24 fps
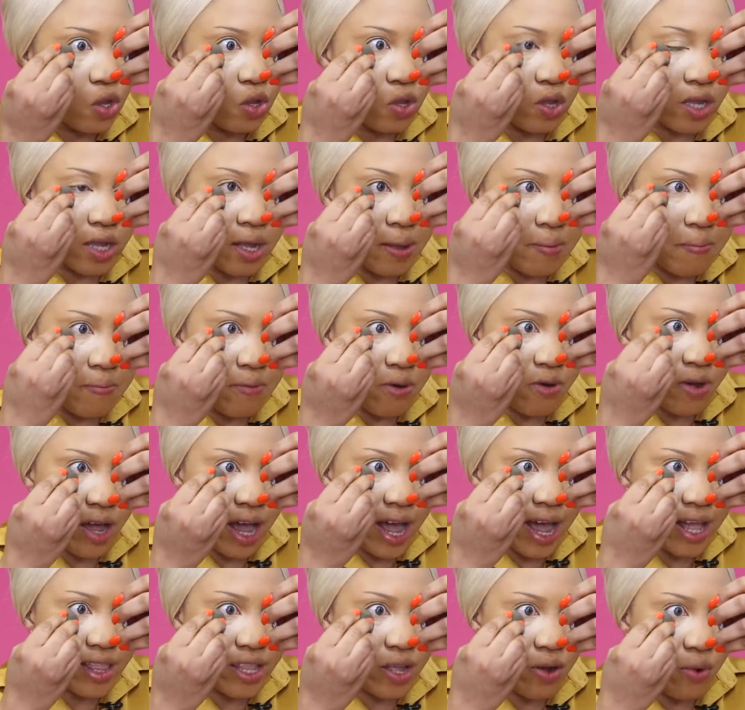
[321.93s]
you can book
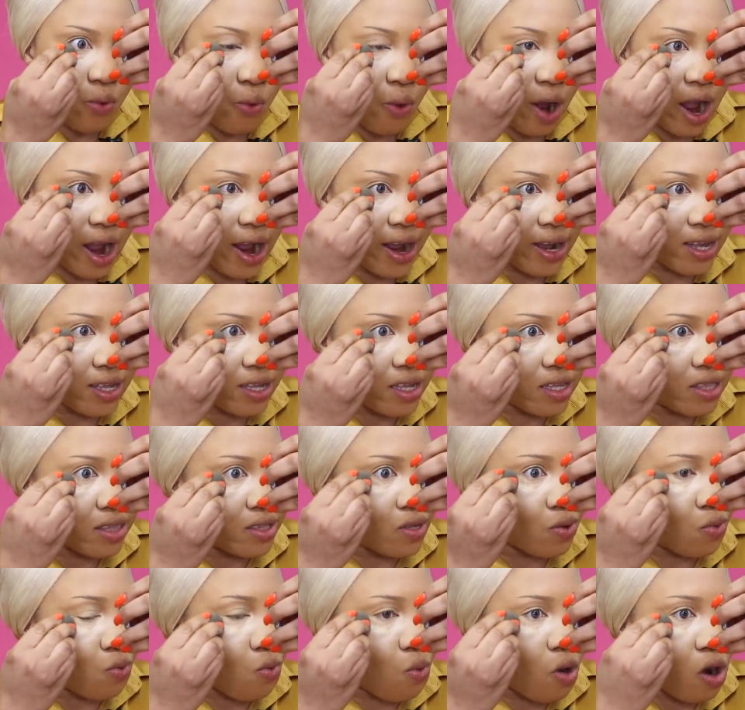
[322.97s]
anywhere
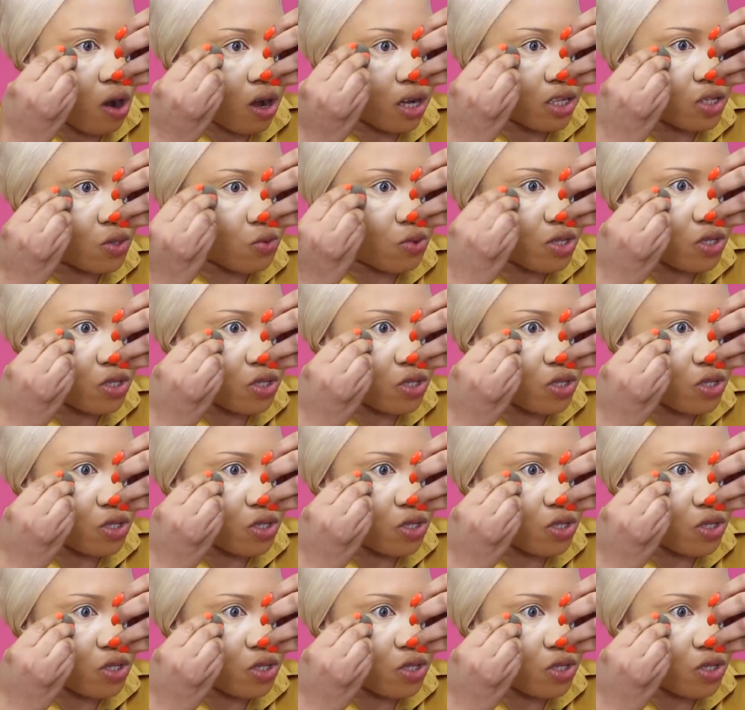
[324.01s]
in the world.